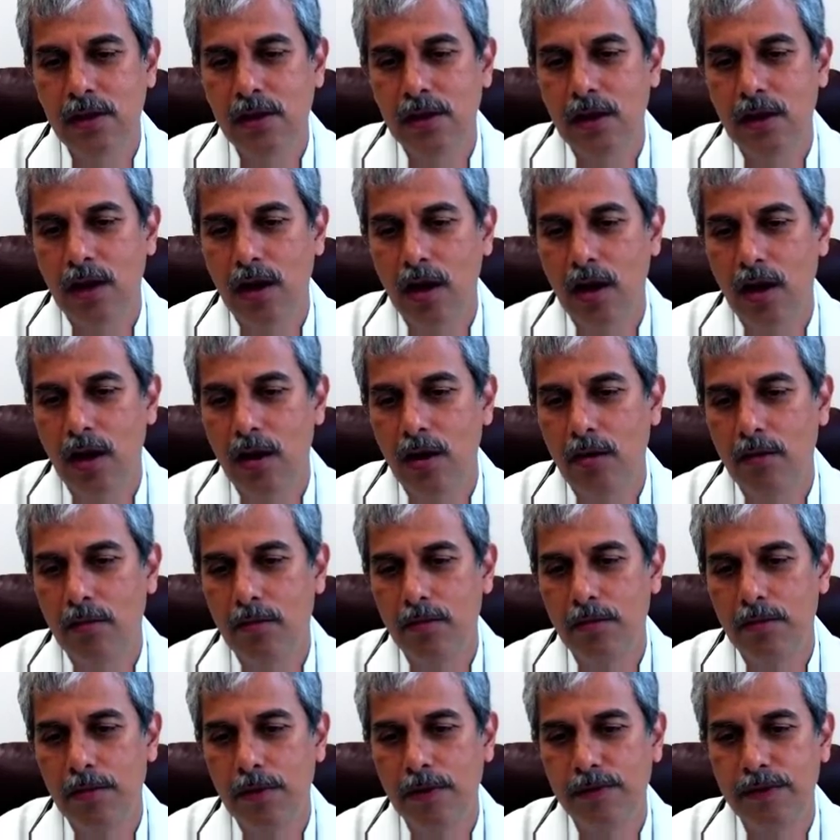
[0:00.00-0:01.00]

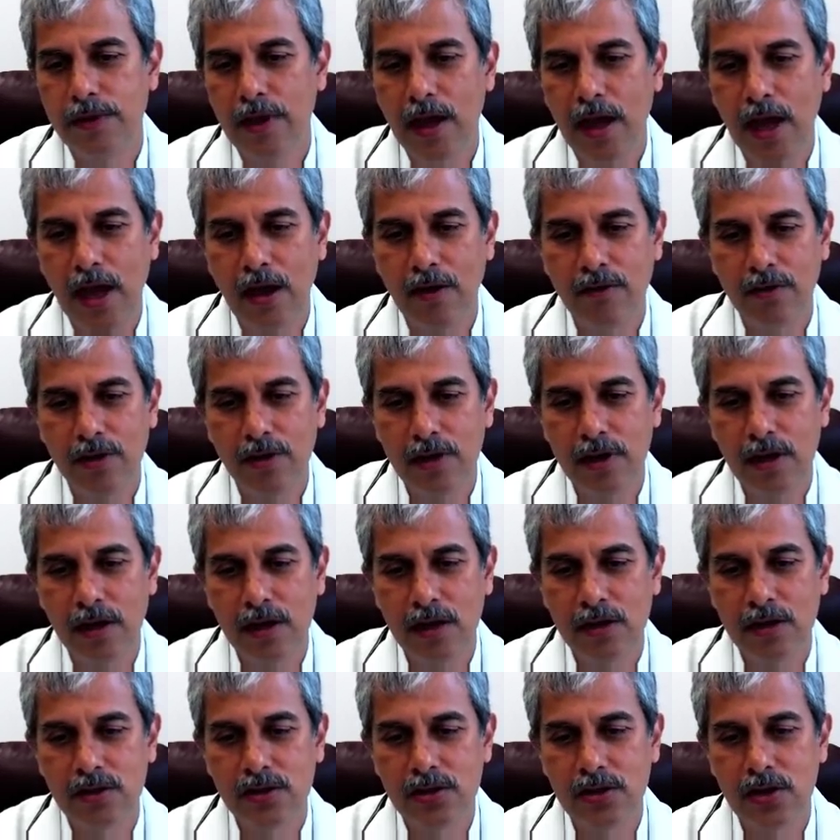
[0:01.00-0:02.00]
if they have any
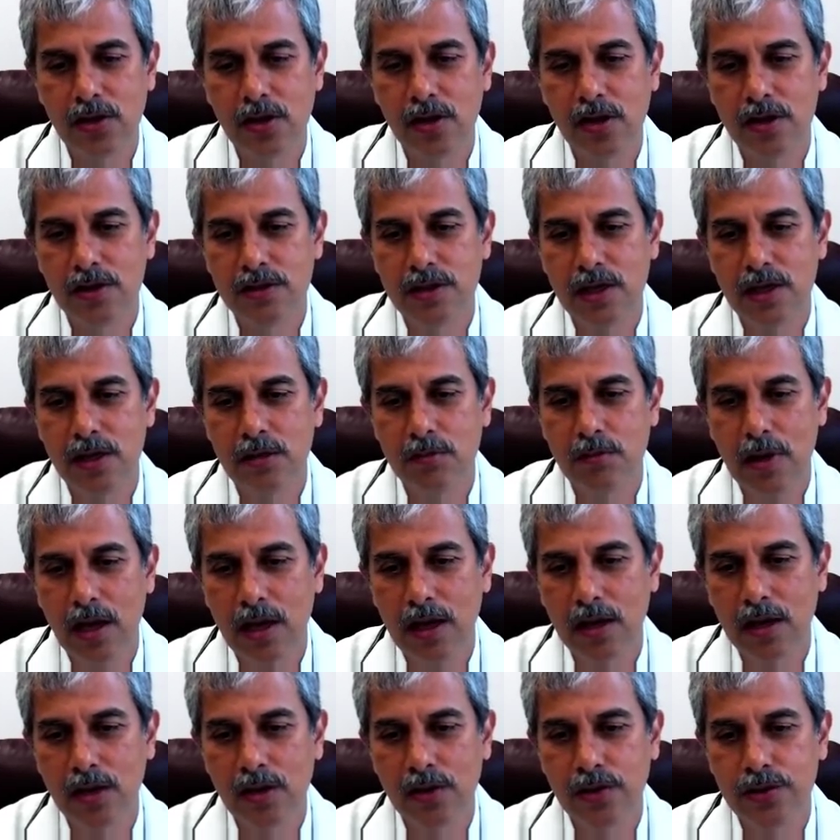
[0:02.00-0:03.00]
concerns, any
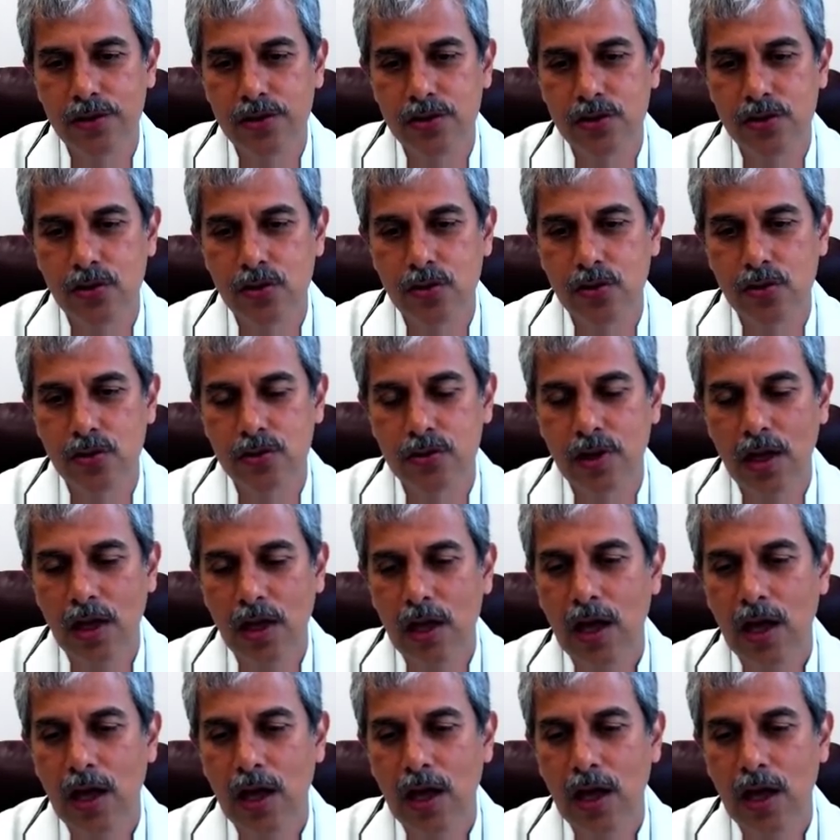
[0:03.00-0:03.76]
medical issues,